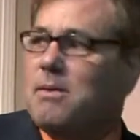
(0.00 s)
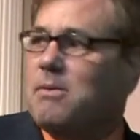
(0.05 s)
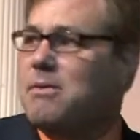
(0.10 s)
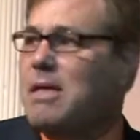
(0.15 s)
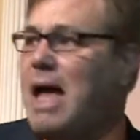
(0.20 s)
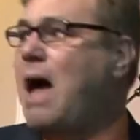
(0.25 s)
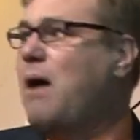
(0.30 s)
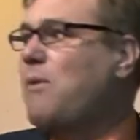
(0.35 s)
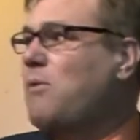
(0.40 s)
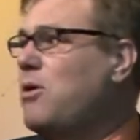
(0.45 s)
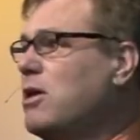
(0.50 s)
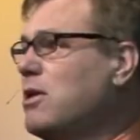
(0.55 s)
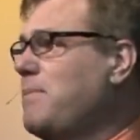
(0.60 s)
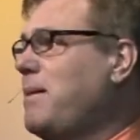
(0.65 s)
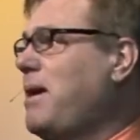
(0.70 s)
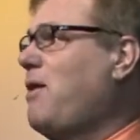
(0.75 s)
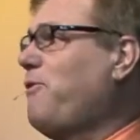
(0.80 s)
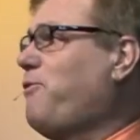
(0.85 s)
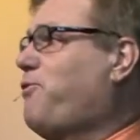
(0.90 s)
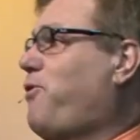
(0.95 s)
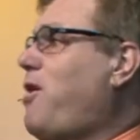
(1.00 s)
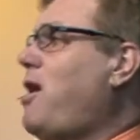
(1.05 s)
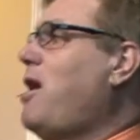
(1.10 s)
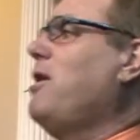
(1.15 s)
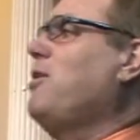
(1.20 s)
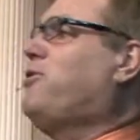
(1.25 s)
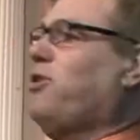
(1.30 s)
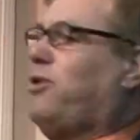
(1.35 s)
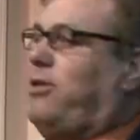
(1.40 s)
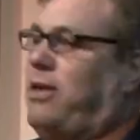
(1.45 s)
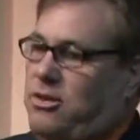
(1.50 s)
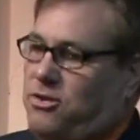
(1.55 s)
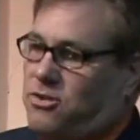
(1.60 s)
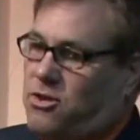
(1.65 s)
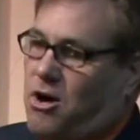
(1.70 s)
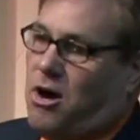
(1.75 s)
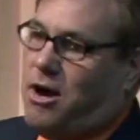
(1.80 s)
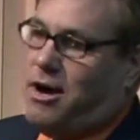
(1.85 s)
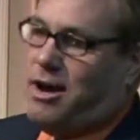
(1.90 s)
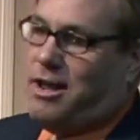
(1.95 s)
I wanted to be up front until he
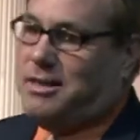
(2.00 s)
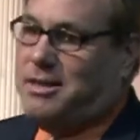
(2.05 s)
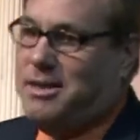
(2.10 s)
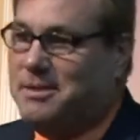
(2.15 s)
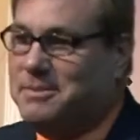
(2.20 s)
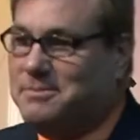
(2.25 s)
started.